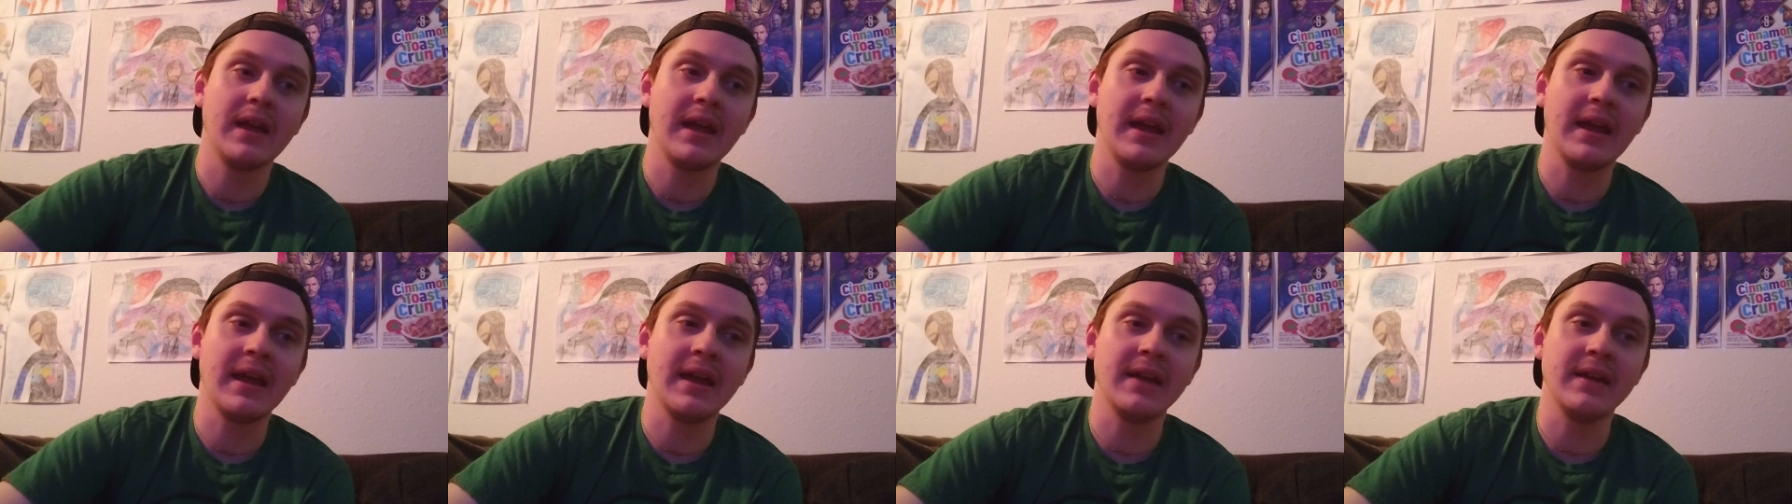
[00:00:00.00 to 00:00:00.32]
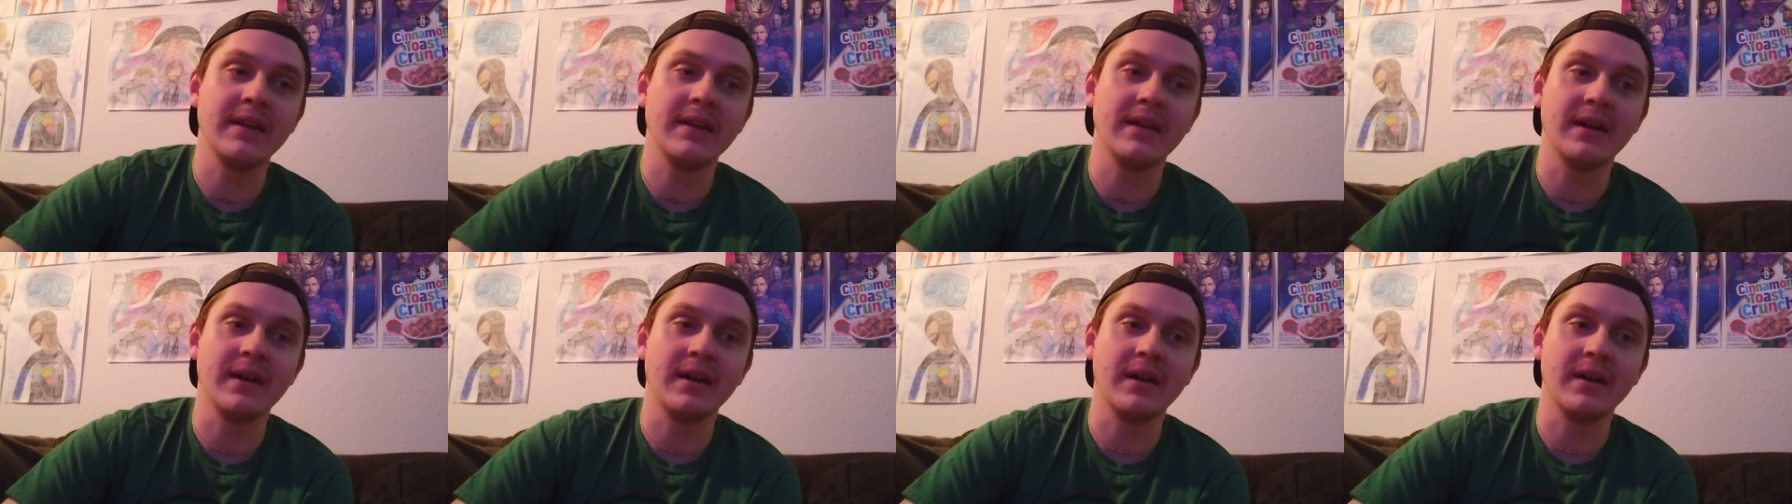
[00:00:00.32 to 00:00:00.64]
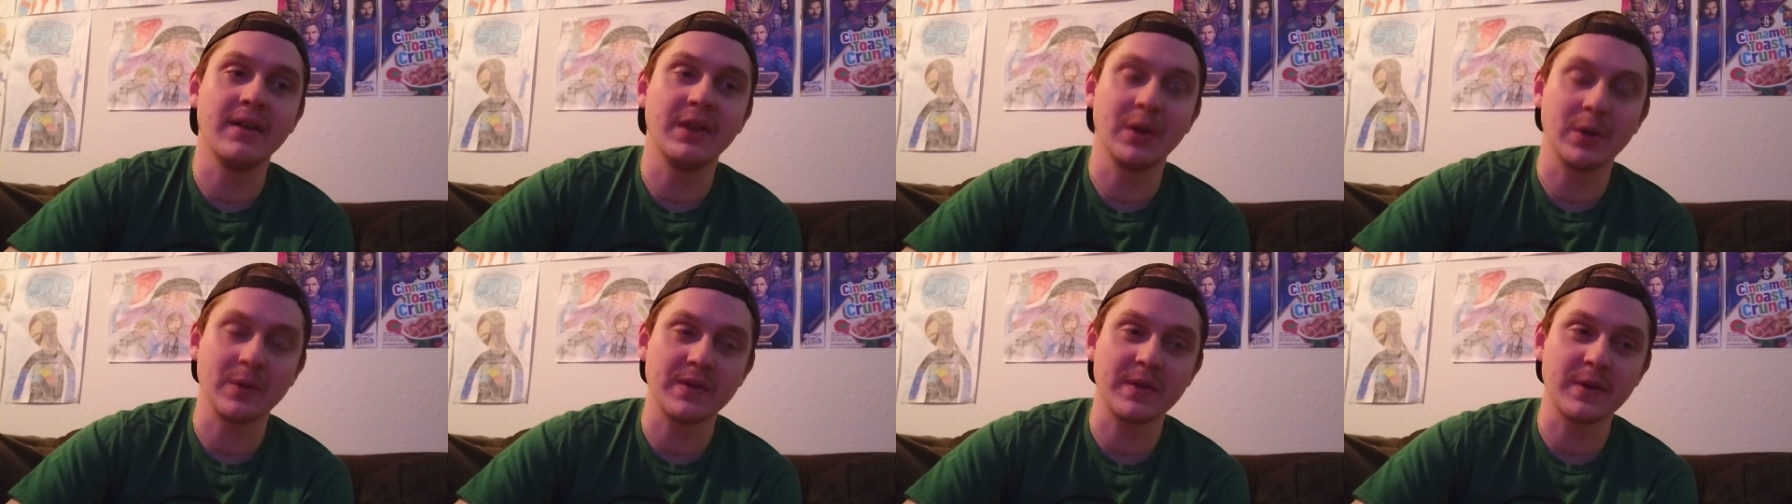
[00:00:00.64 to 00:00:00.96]
And uh,
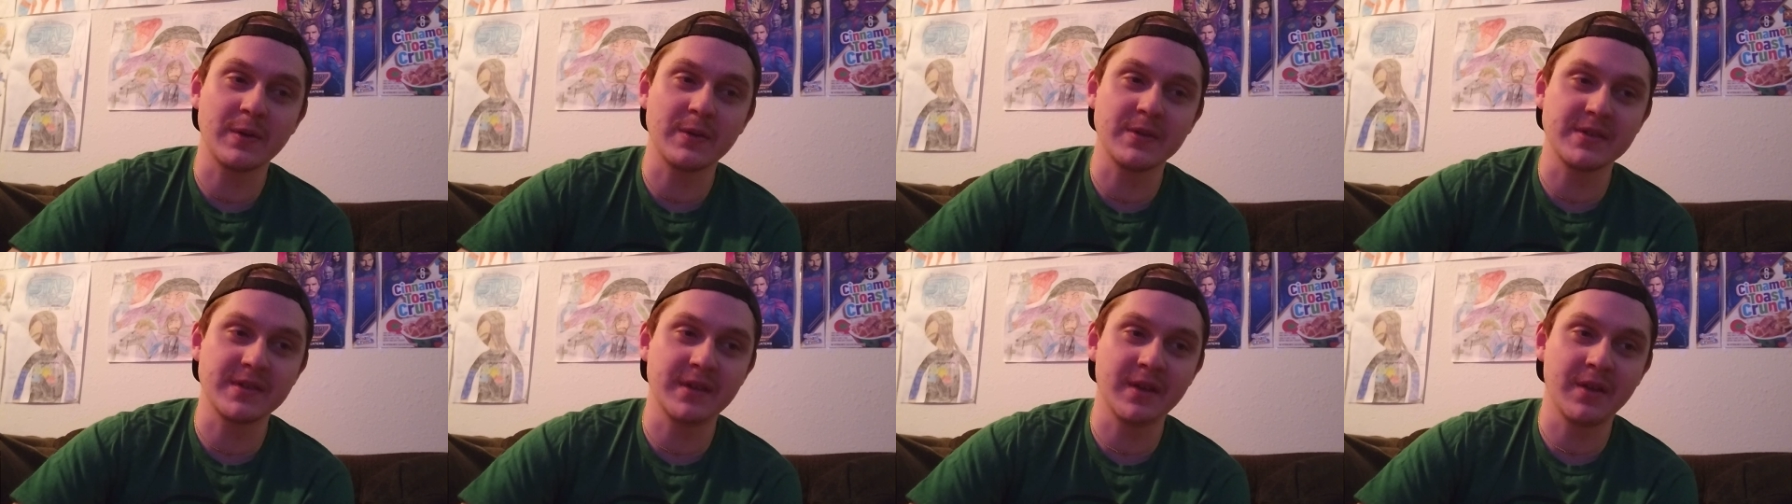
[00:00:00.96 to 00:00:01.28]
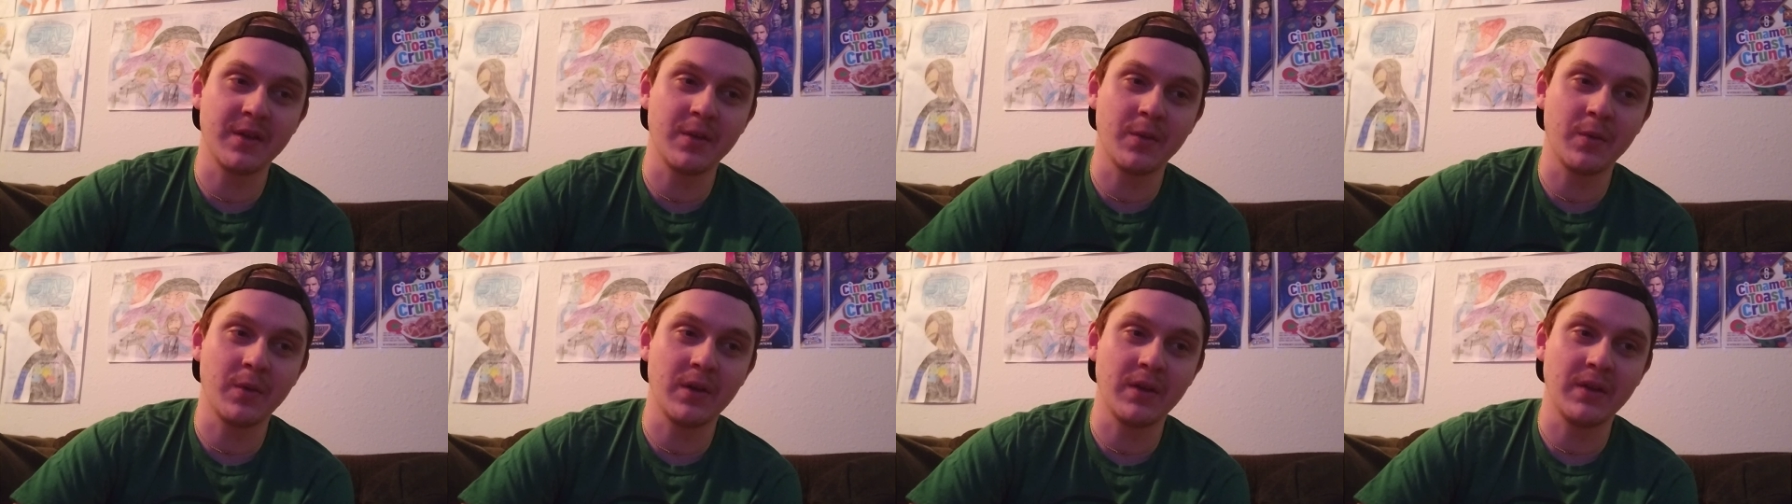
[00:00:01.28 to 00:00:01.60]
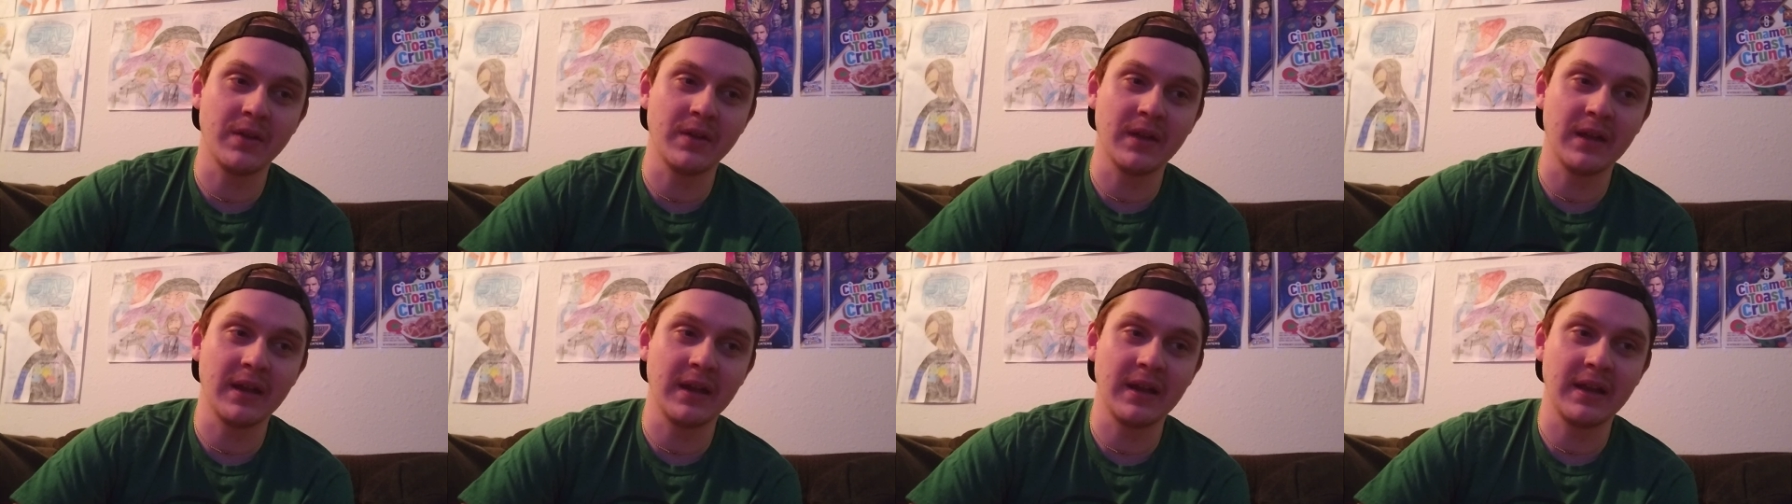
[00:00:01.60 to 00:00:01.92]
there, there was another
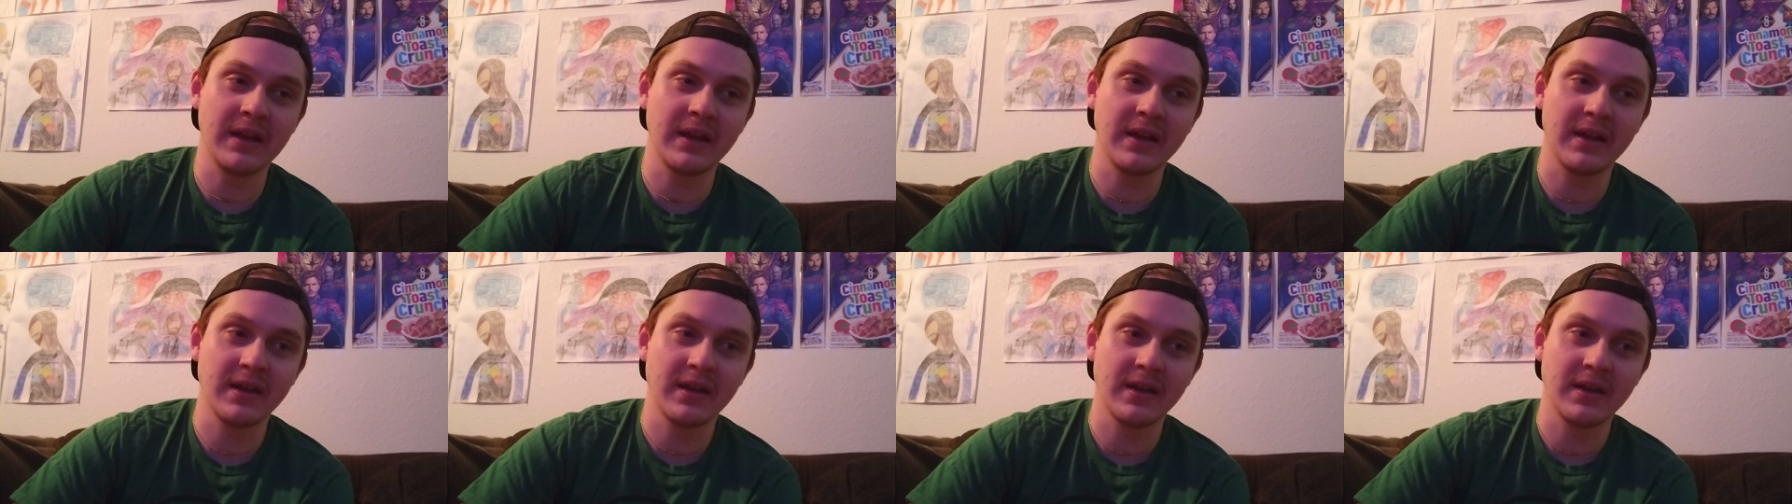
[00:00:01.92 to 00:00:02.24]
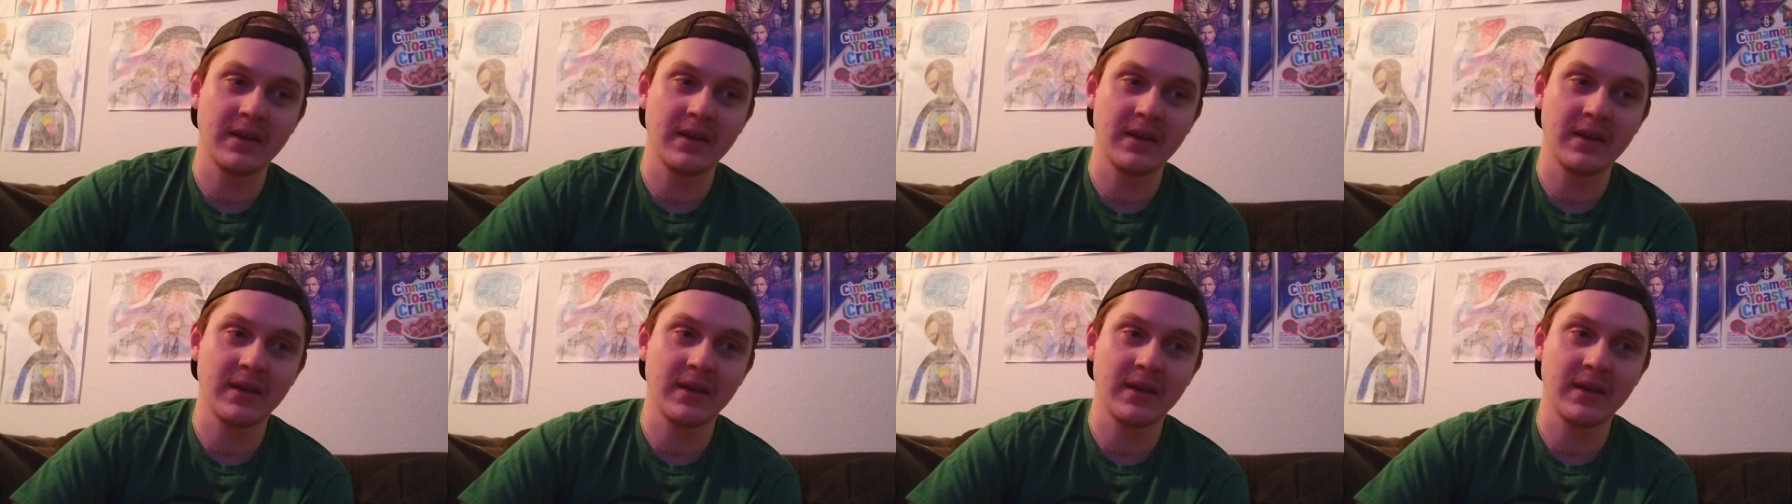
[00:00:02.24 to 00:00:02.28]
one like